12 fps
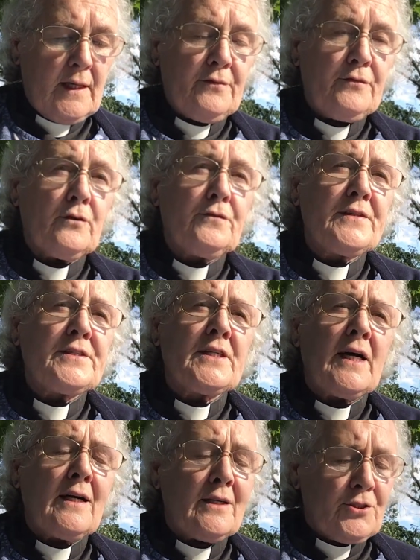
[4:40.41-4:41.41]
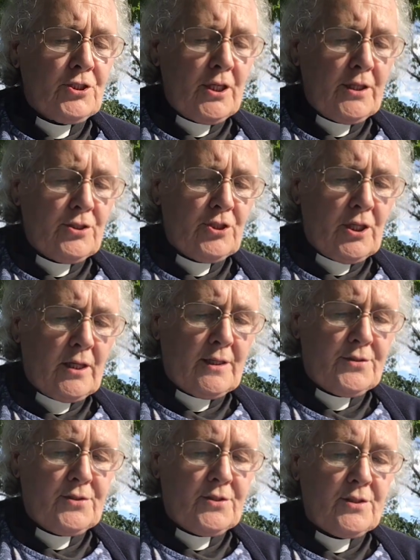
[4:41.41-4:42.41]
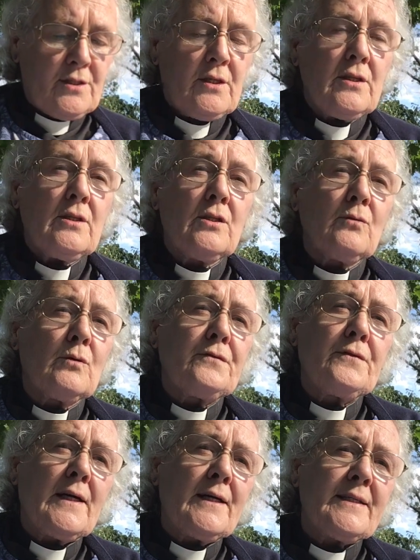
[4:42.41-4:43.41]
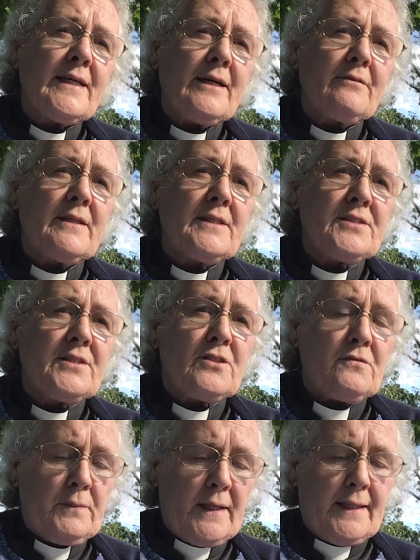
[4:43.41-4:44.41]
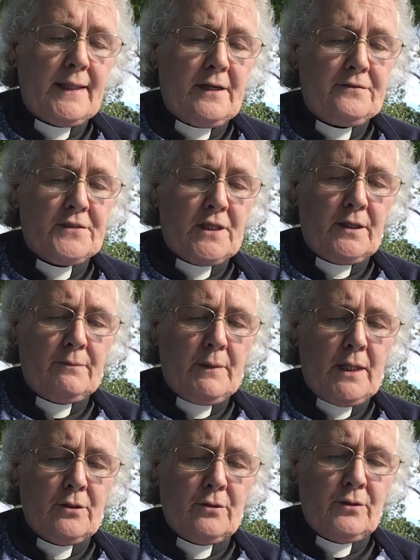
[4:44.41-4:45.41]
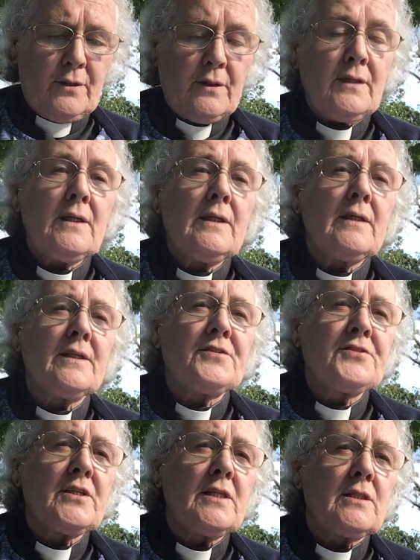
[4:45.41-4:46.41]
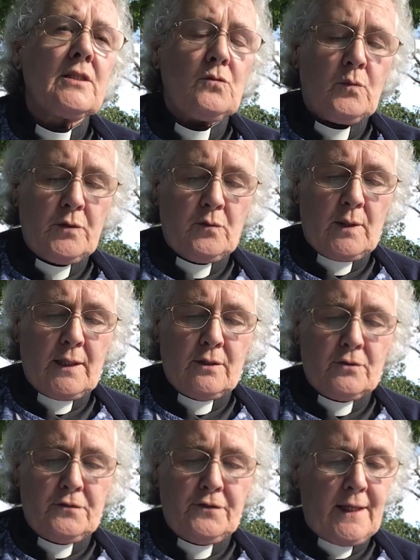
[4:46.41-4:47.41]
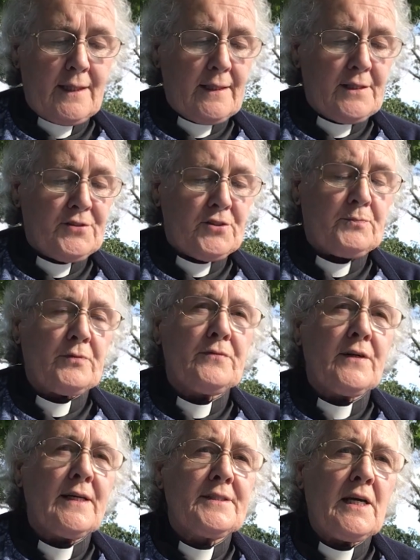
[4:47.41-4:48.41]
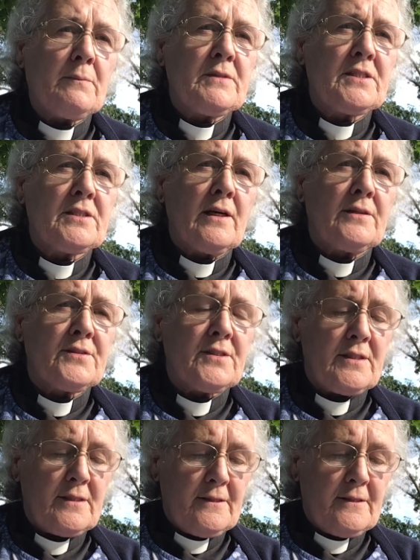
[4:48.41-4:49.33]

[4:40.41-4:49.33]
If you visit our churchyards, you will find areas that have been left unmown and seeded with wild flowers to provide habitat.